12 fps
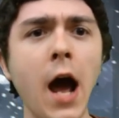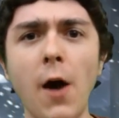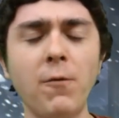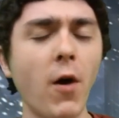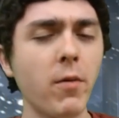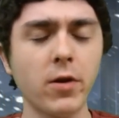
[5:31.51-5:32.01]

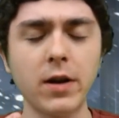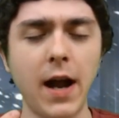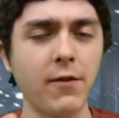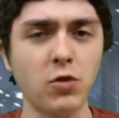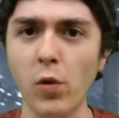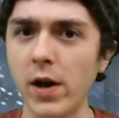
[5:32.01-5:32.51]
I thought we were going
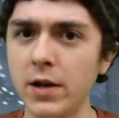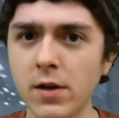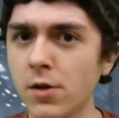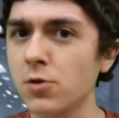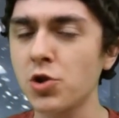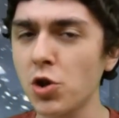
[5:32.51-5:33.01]
to have to wait
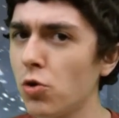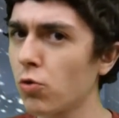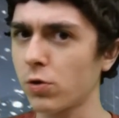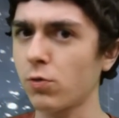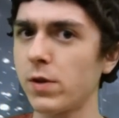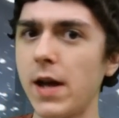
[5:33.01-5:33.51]
another two
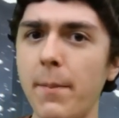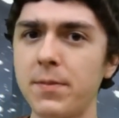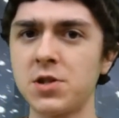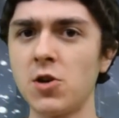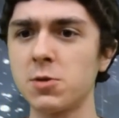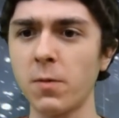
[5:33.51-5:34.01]
or three
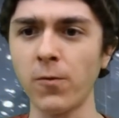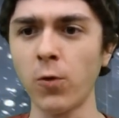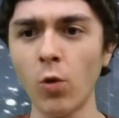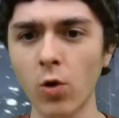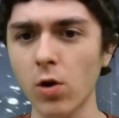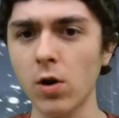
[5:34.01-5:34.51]
episodes
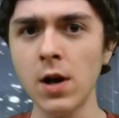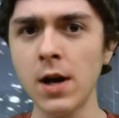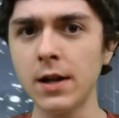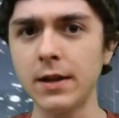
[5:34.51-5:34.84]
before